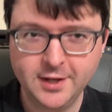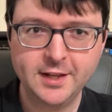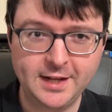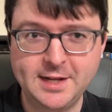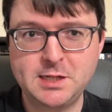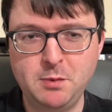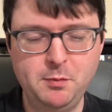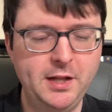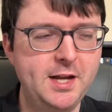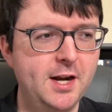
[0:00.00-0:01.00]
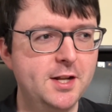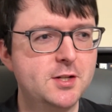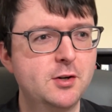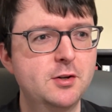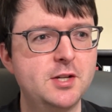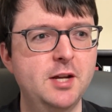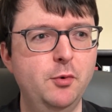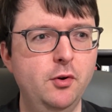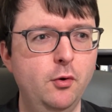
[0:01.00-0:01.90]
that has to be played on a turntable